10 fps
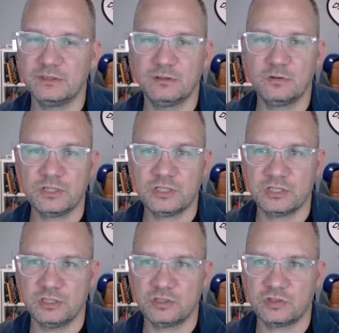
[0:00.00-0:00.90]

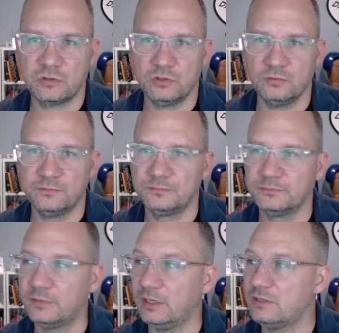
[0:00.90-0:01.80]
question is true,
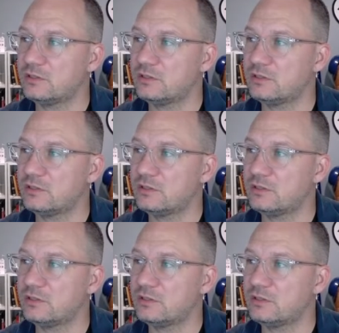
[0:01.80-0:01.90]
right?